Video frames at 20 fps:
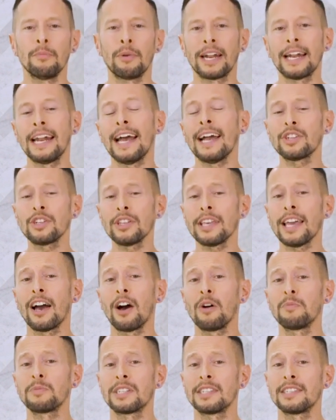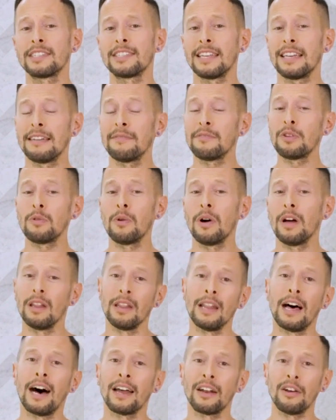but it actually helps to save you a
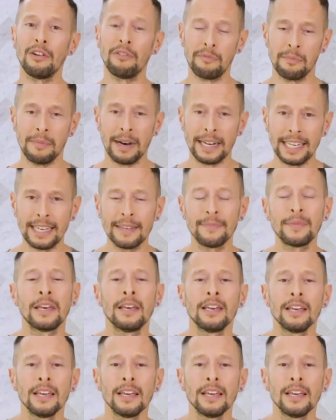lot of money.